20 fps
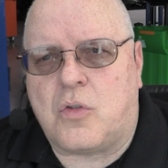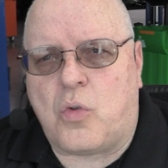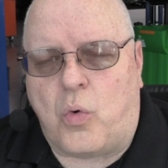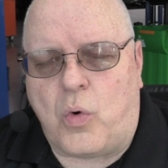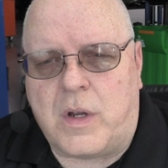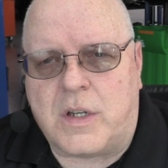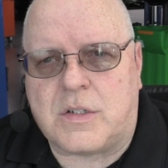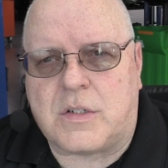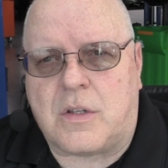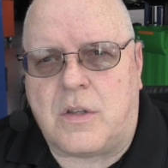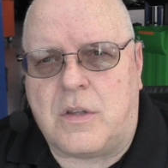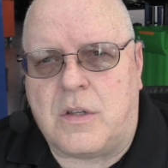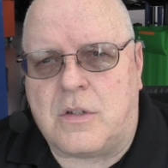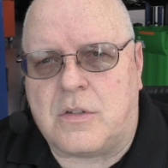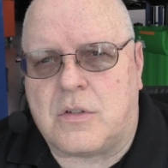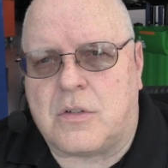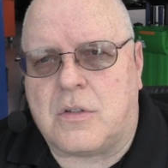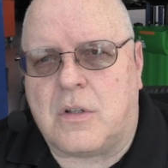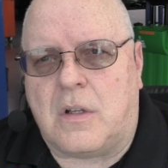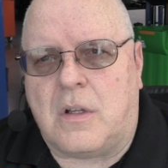twist
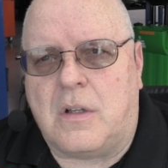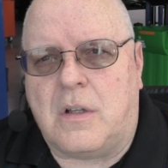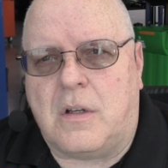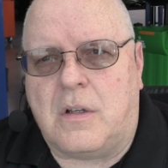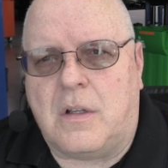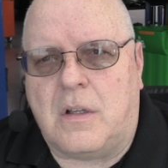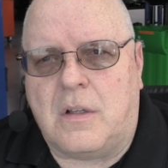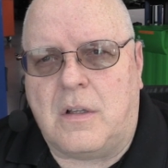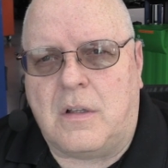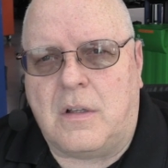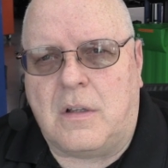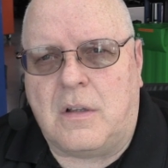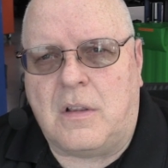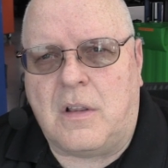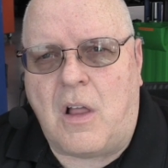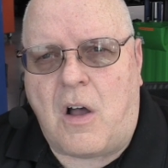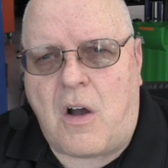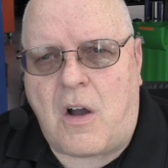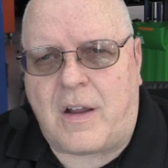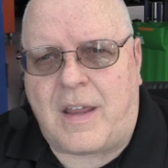this
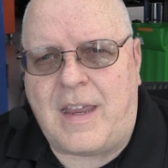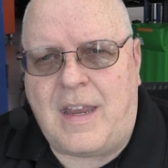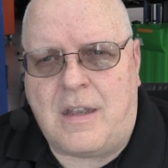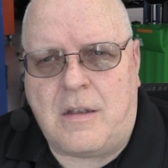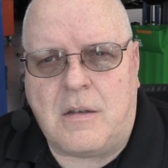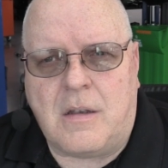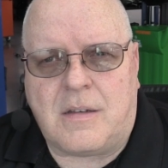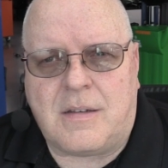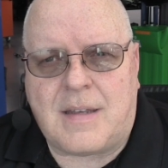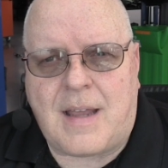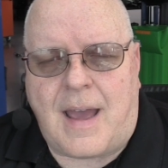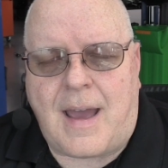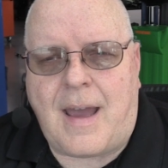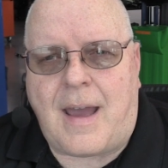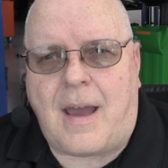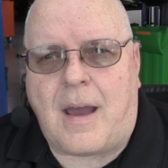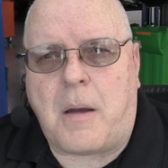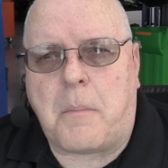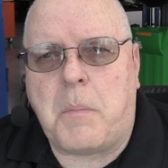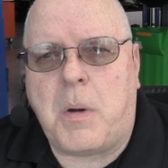locking
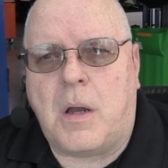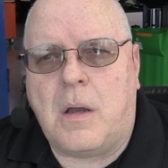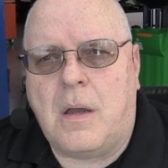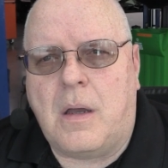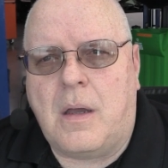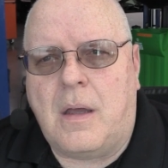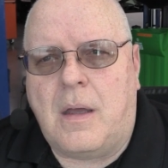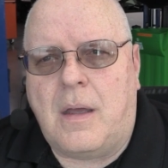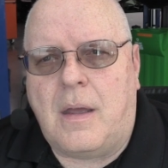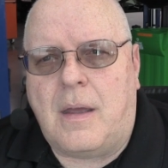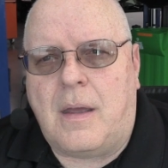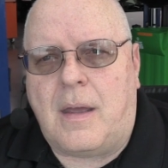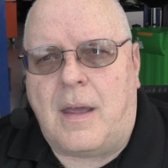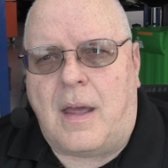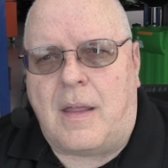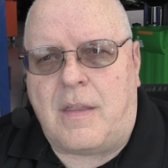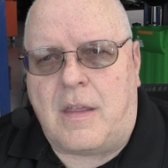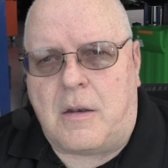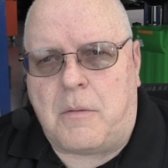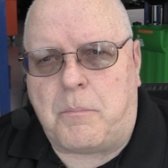tab
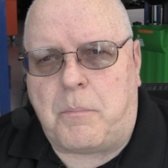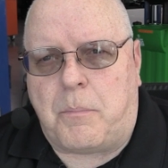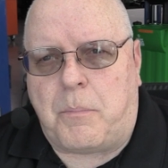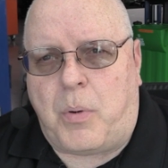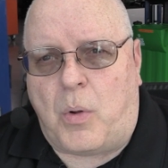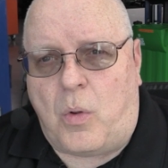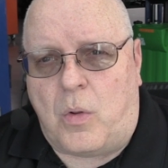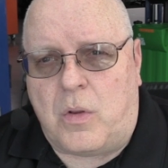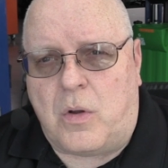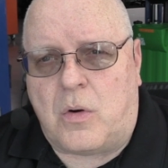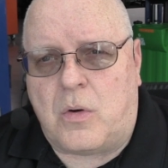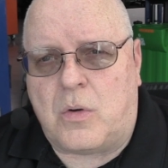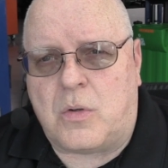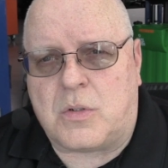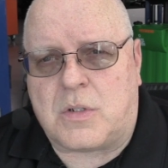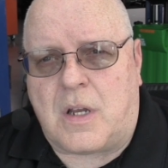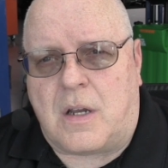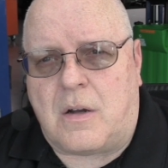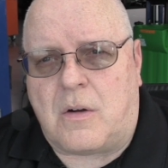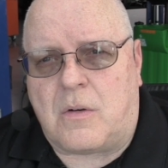and then pull the
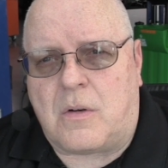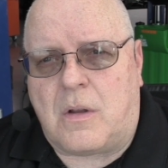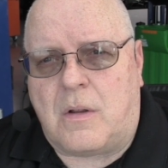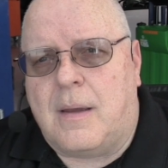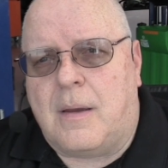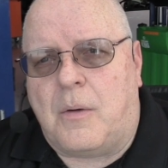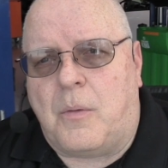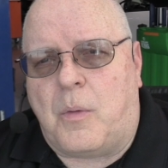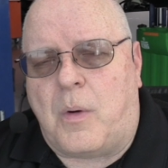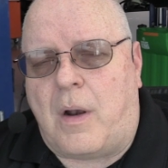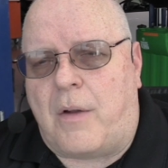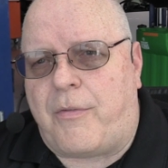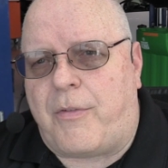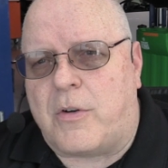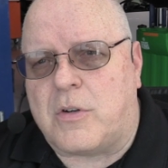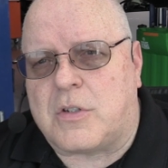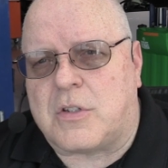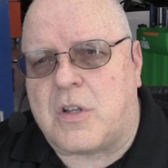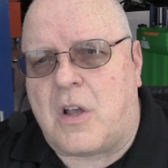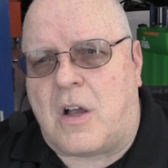hose out. When I
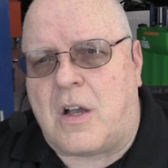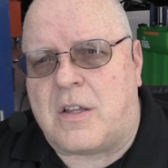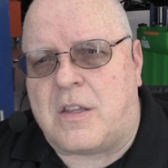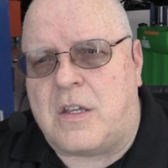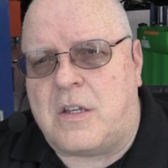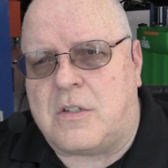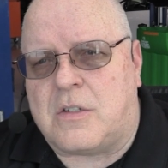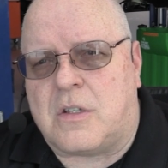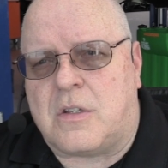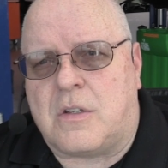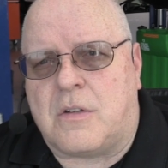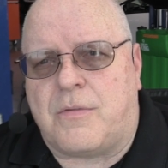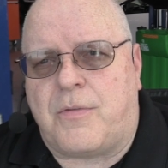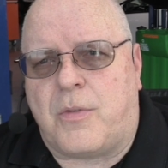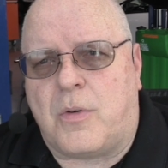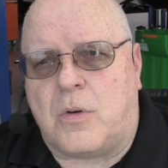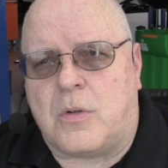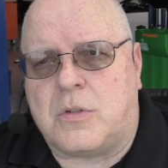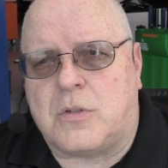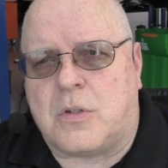first saw these in the
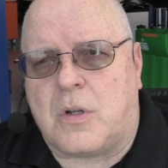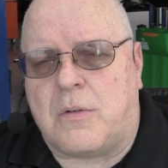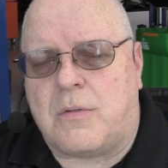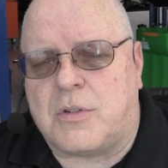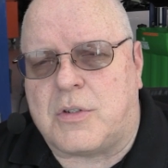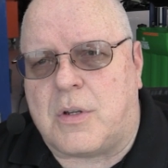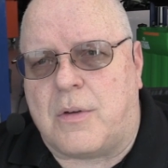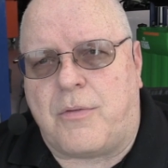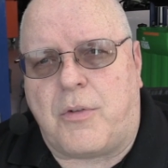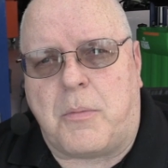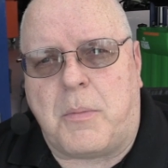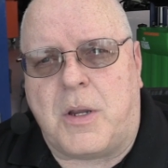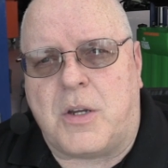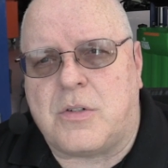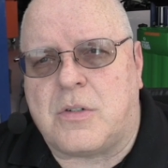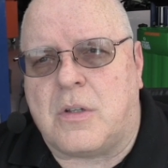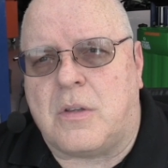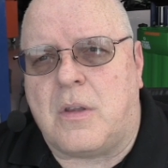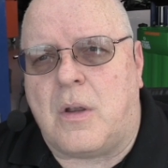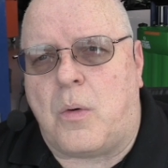Ford service
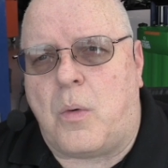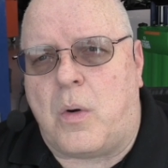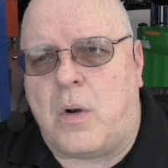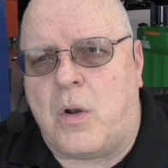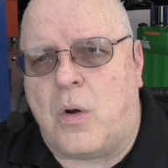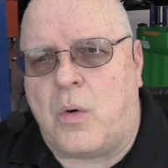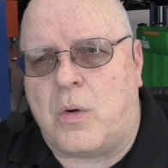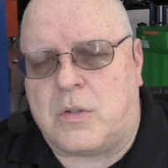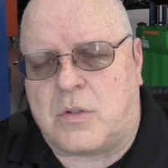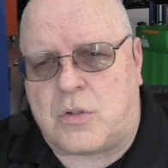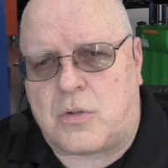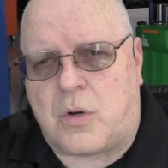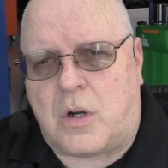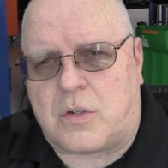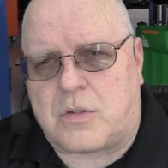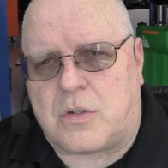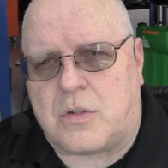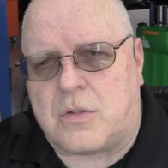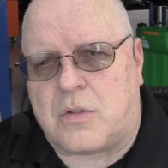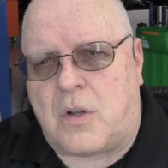information, there were no
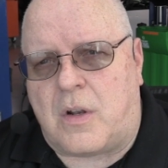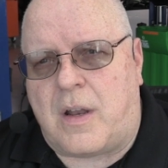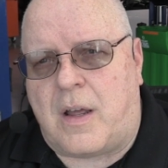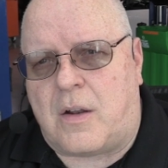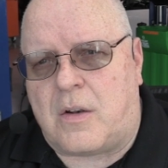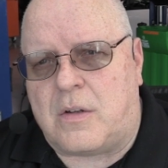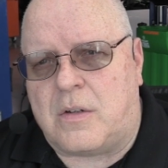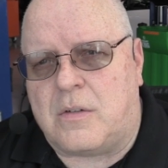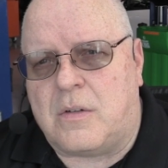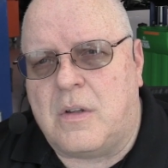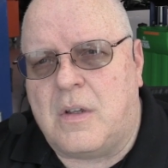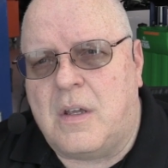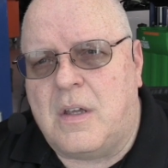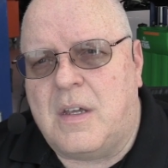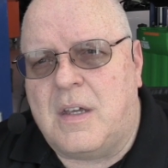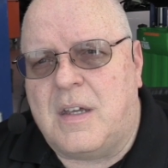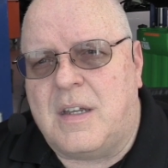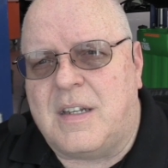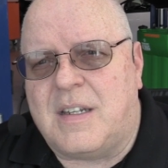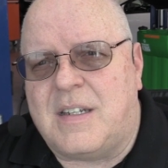instructions on how to
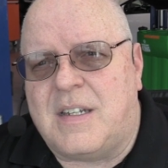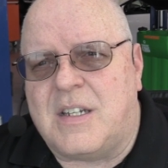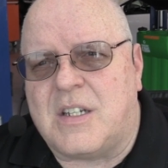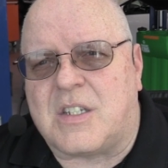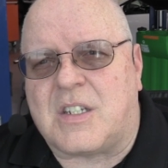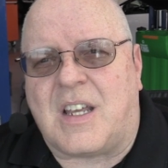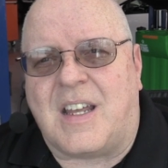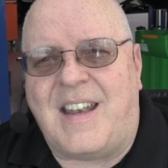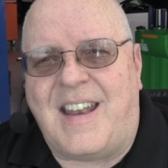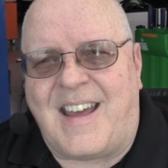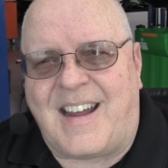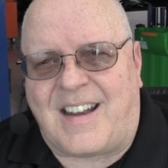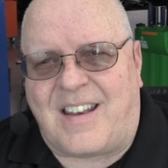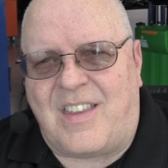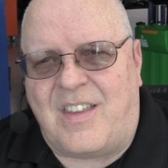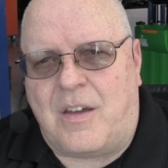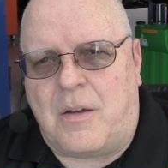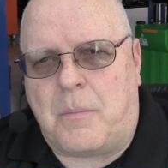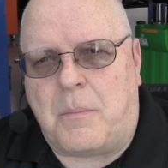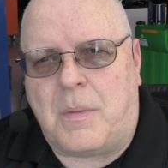disconnect
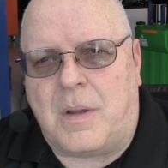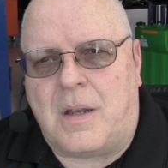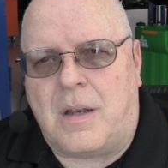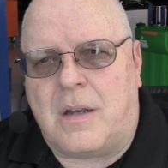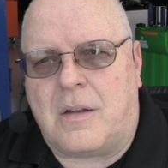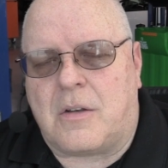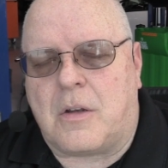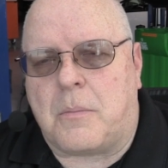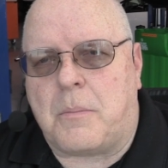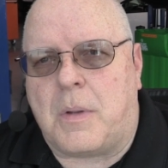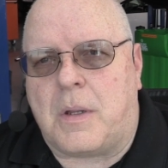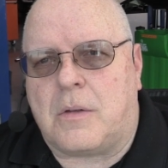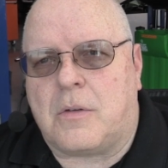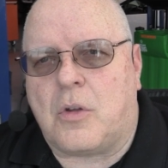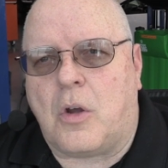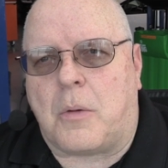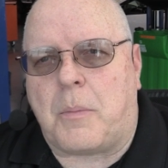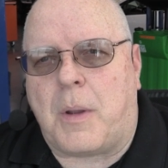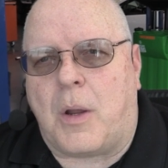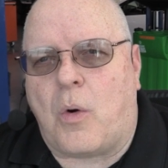them, and it
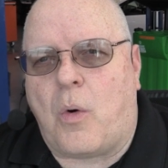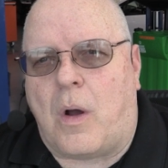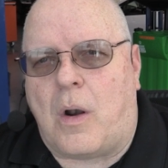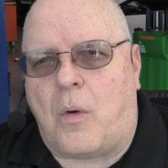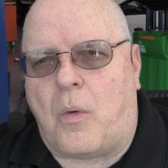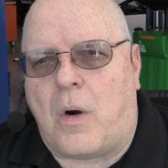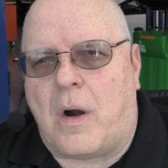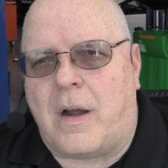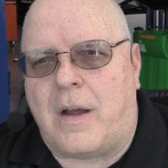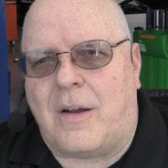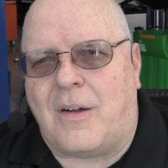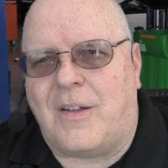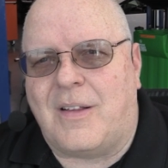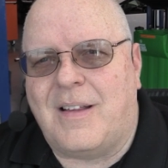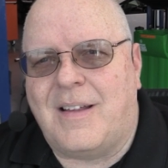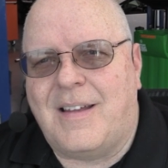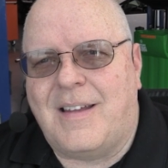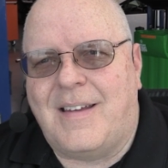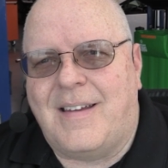took me quite a while